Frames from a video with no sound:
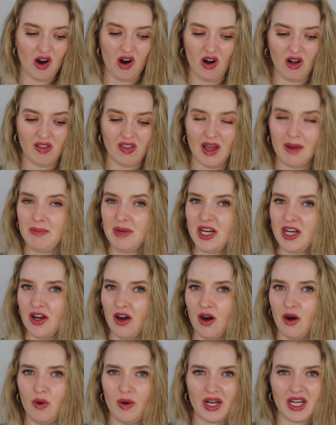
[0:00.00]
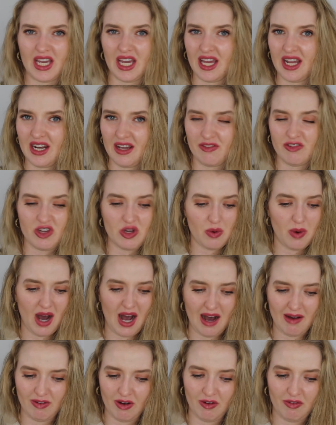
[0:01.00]
All let me know again if you
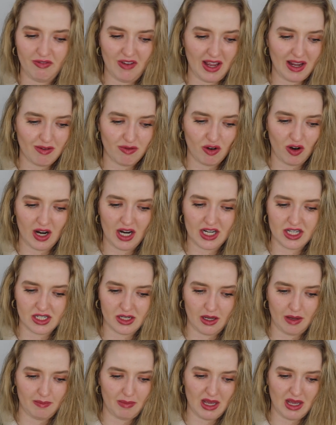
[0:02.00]
have a favorite.